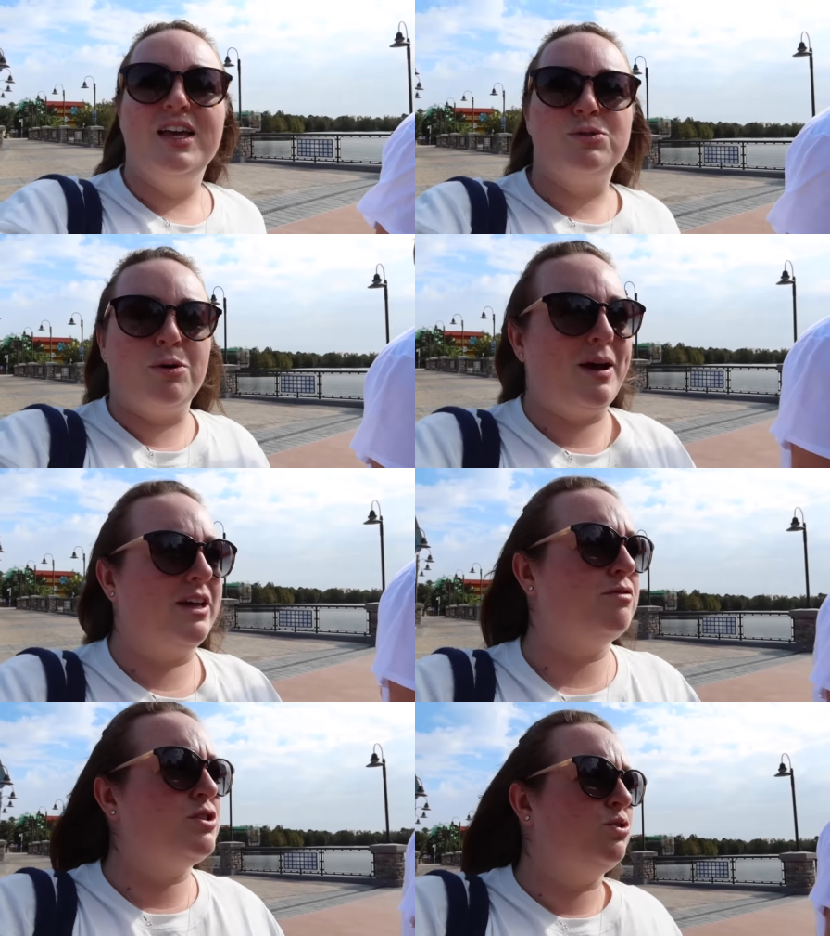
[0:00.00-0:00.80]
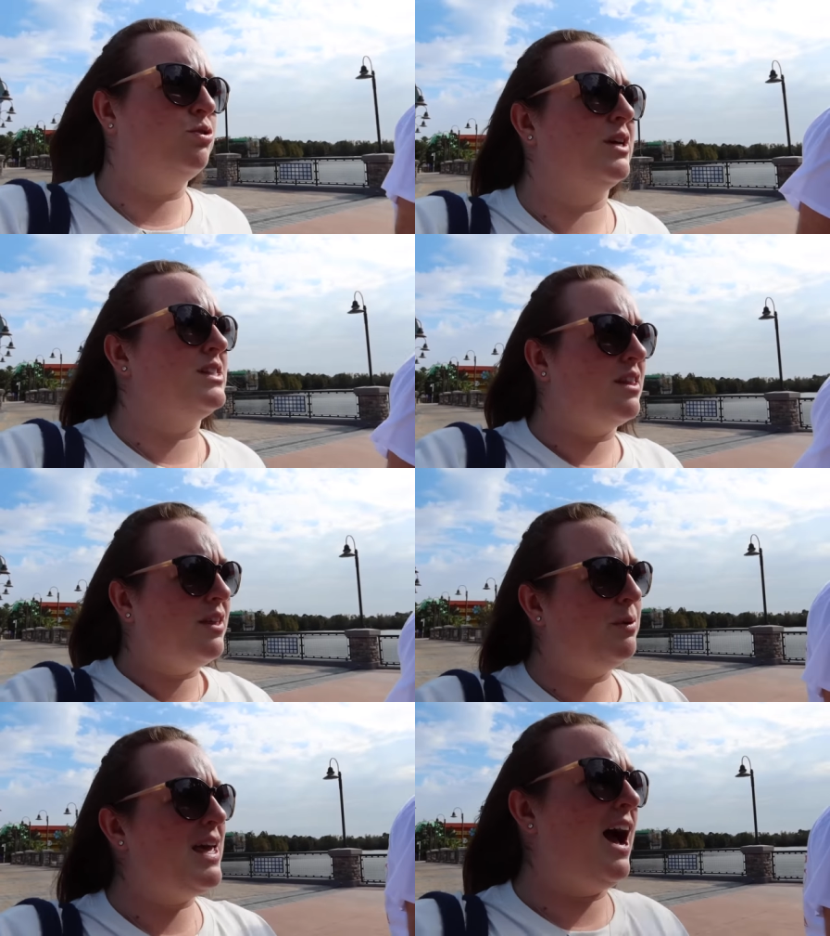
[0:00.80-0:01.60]
So we're back at the resort and
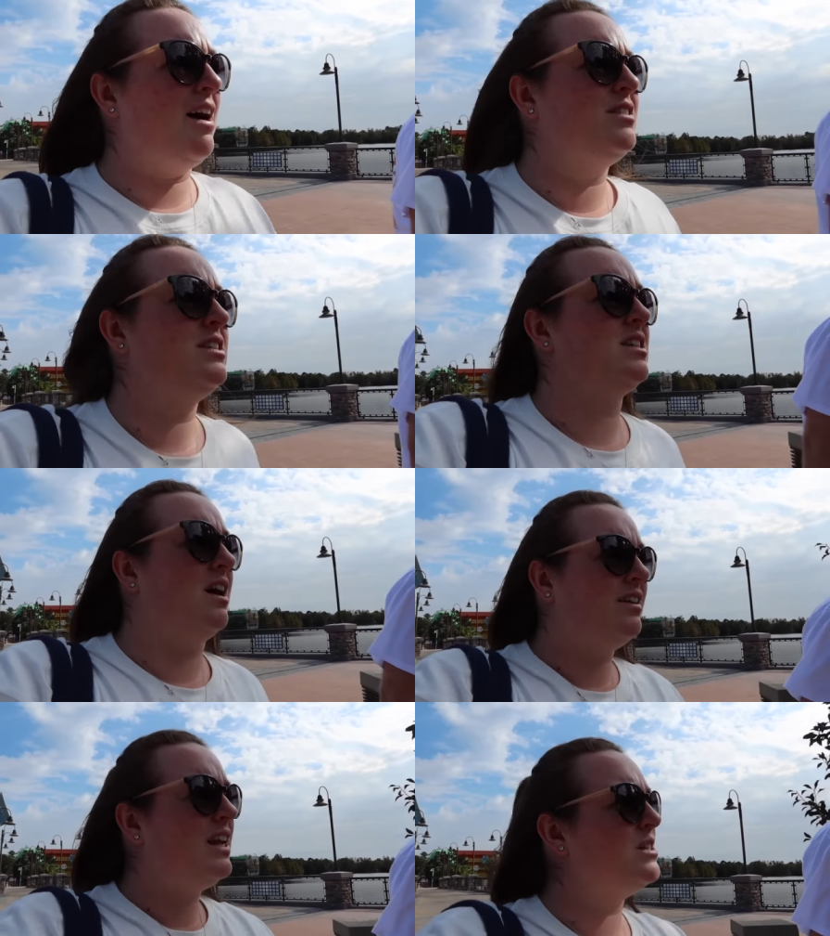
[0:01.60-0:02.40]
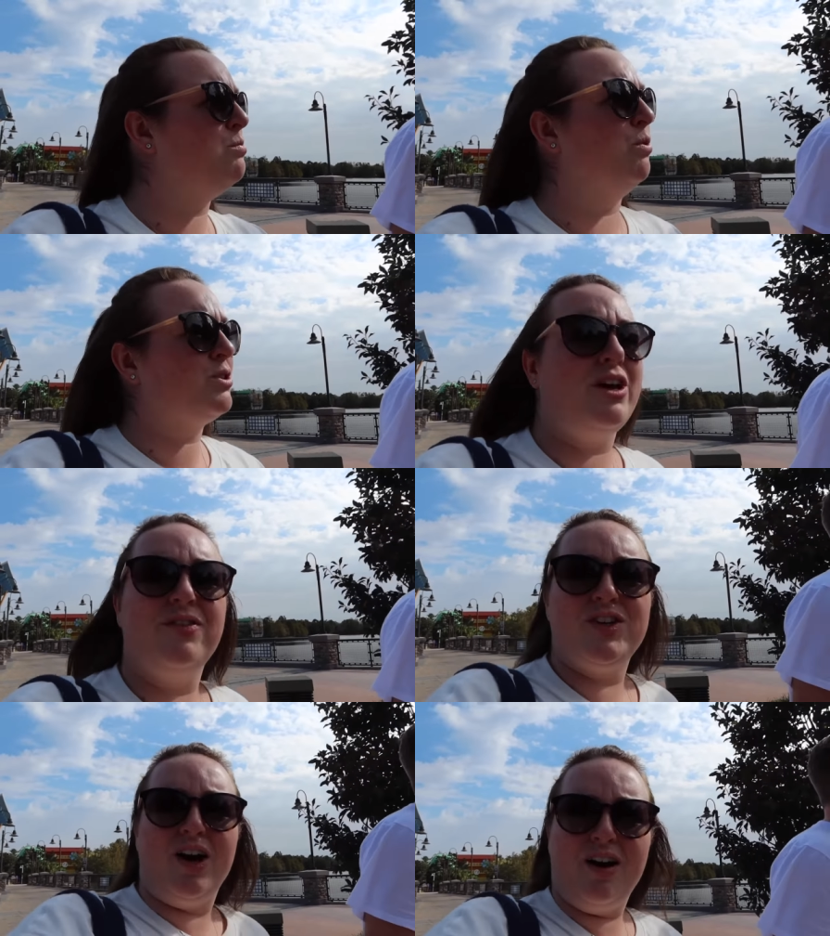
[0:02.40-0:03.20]
something we haven't done is walked
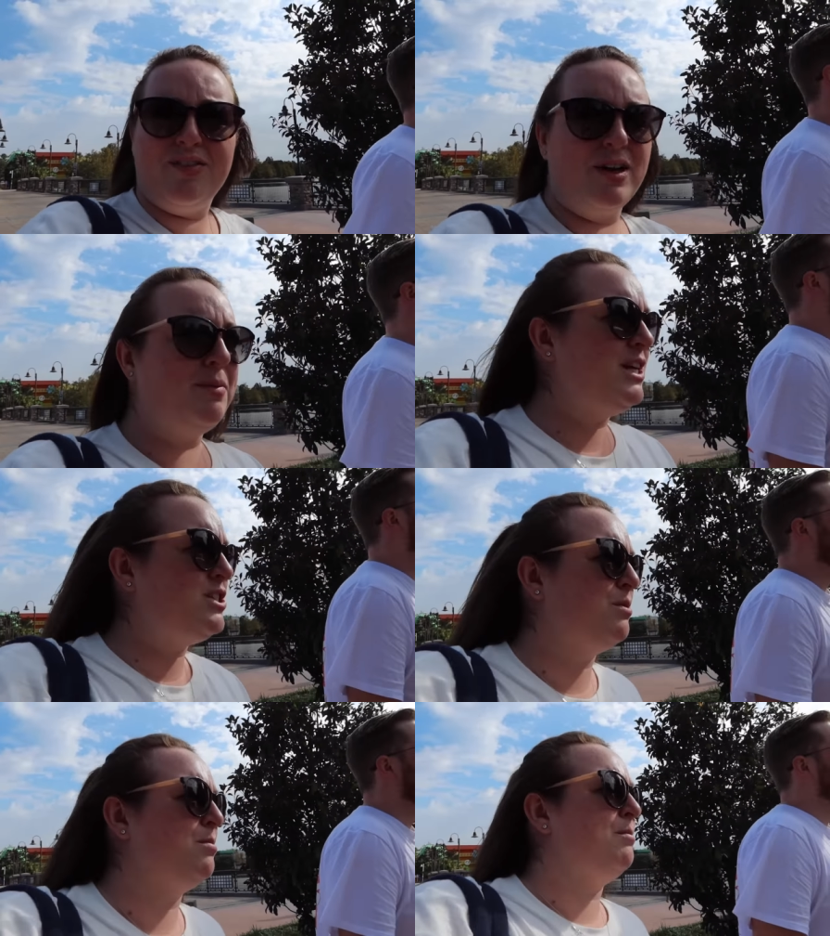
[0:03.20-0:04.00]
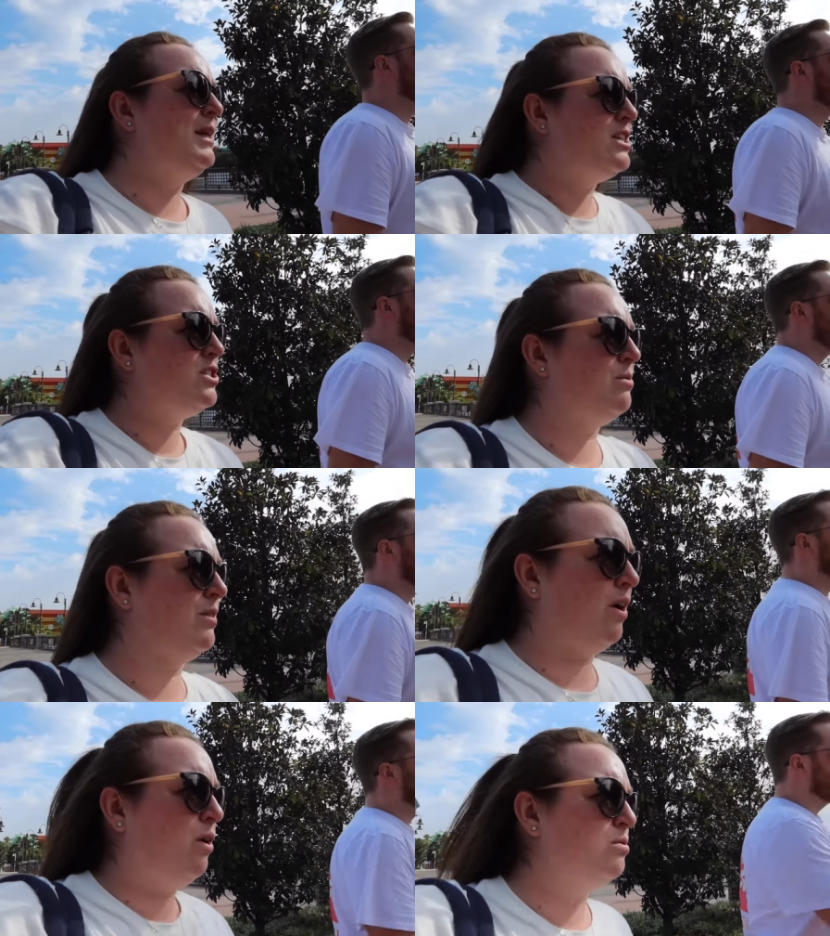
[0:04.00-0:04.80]
over to Art of Animation. We've been meaning to do
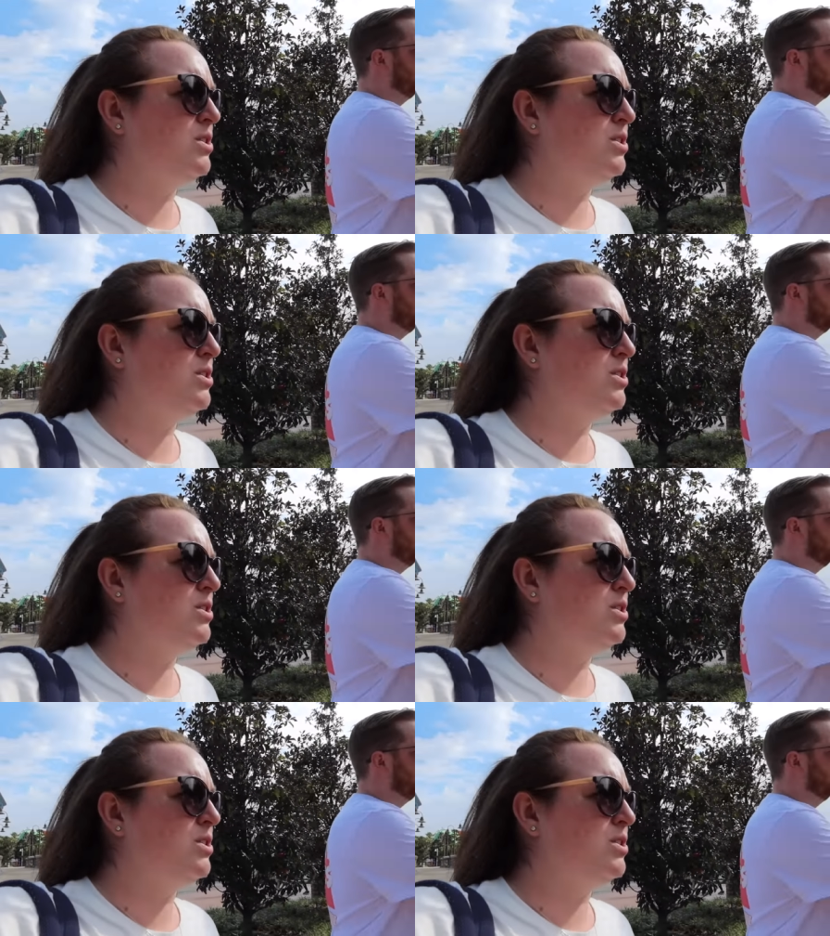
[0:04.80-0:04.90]
it the whole